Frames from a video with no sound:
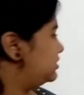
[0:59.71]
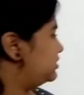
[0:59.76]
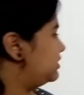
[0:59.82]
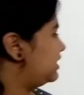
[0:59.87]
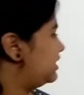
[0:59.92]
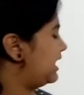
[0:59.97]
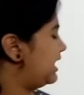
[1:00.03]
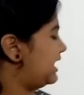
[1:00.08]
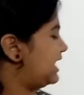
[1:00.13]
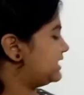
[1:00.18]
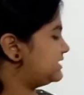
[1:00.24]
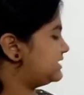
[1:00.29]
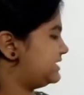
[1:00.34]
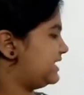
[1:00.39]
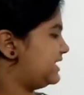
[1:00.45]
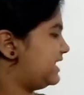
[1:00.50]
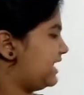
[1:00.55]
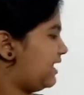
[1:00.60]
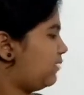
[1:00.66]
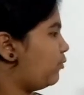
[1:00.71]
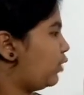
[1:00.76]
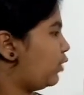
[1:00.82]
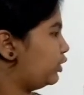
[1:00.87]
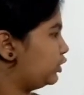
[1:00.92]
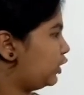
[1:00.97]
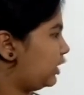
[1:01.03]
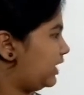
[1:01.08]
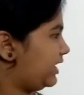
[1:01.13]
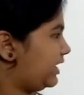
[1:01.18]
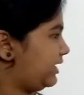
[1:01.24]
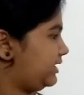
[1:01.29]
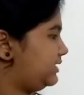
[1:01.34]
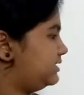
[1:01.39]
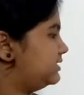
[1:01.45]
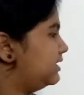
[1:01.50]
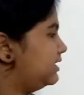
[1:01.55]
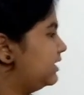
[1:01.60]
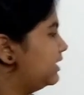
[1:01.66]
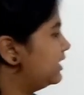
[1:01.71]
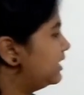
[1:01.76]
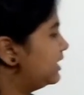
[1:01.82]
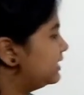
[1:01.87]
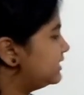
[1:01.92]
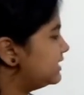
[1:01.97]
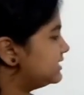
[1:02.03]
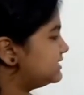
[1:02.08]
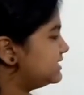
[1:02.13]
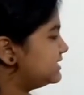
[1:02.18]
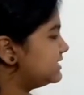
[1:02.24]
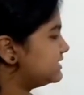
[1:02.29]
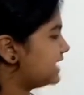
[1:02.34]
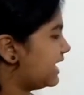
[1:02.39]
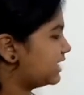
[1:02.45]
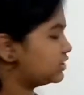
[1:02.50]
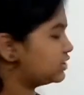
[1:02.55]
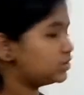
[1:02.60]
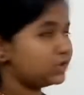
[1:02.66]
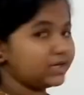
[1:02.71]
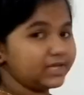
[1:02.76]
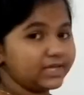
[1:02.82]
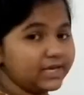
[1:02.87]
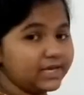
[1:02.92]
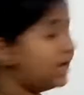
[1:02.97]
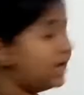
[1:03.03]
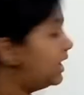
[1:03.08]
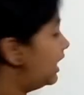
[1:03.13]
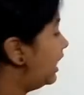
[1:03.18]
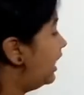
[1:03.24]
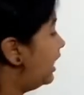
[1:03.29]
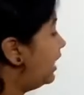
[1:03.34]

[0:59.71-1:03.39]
Let's see what all are it. This is actually a